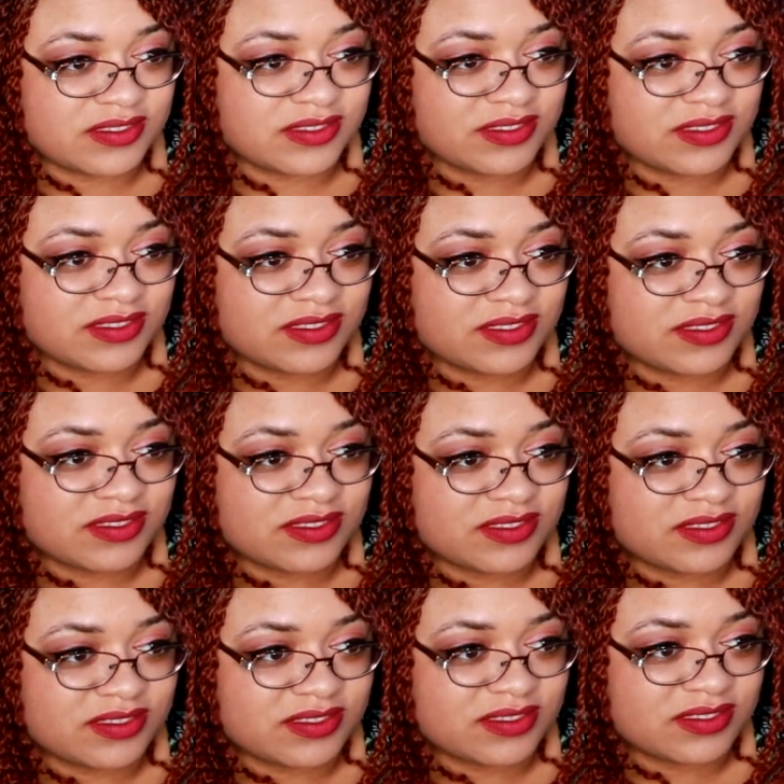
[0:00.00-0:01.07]

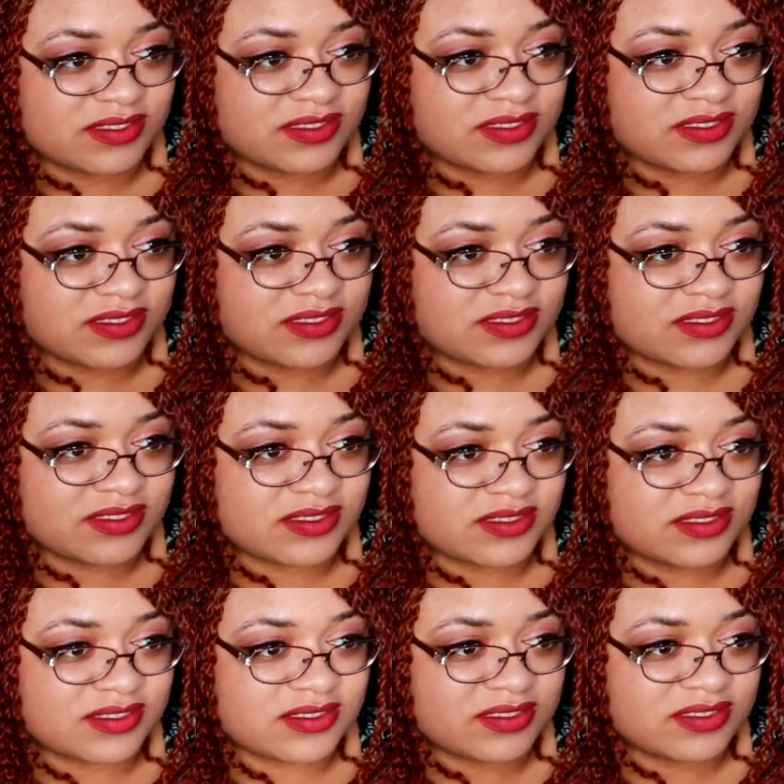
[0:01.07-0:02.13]

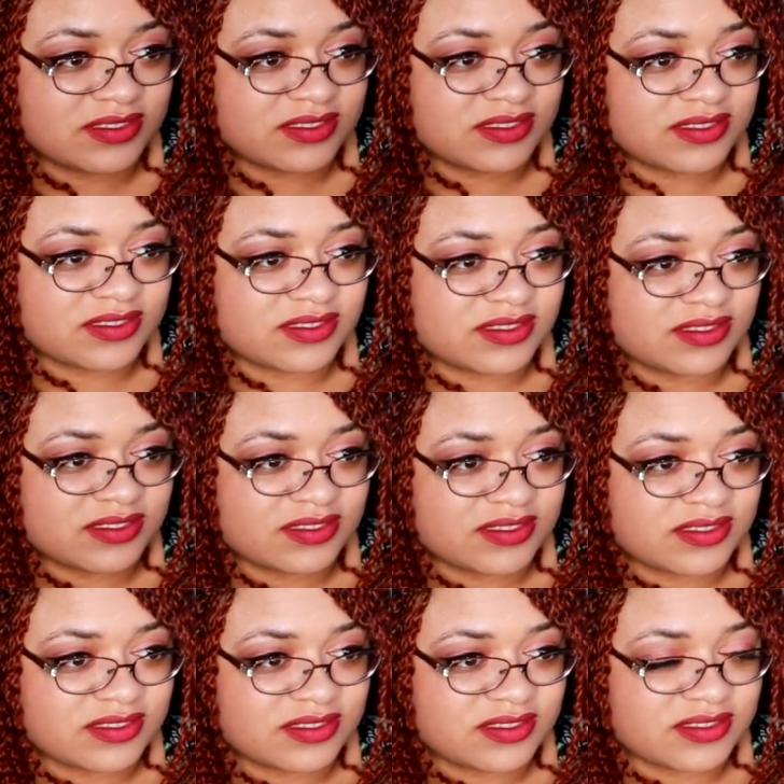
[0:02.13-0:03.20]

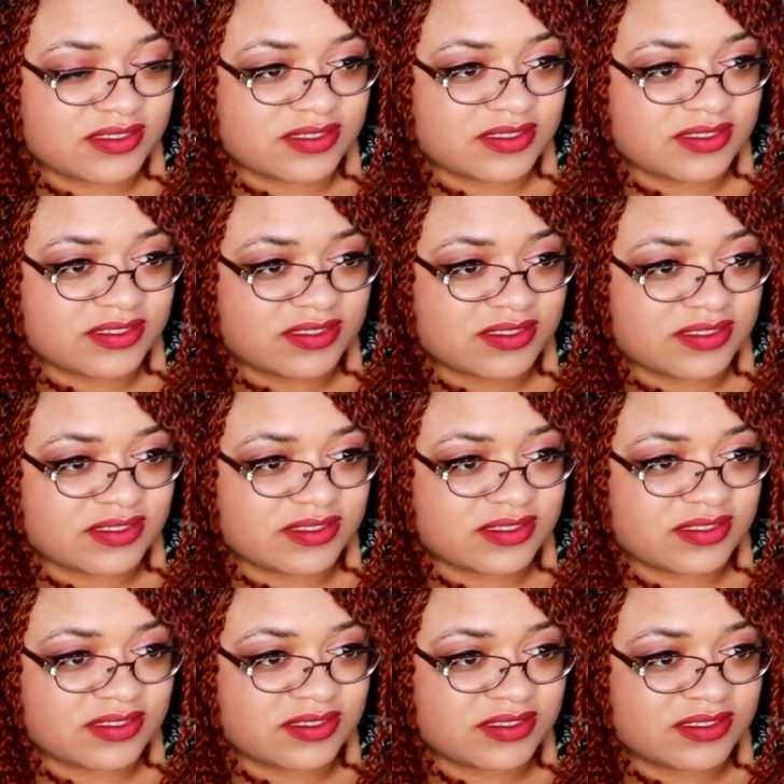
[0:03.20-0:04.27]

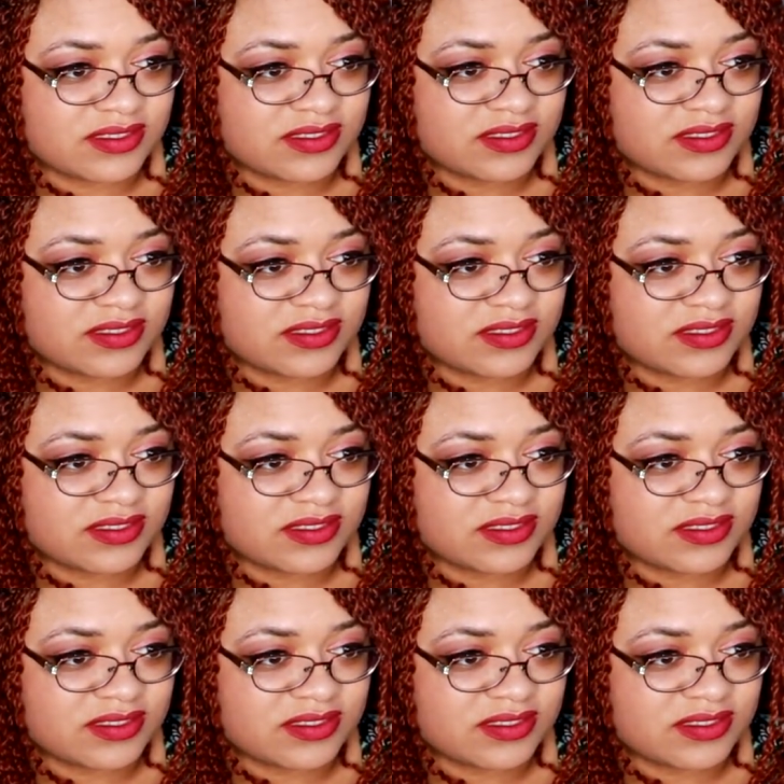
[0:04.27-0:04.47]
(not speaking)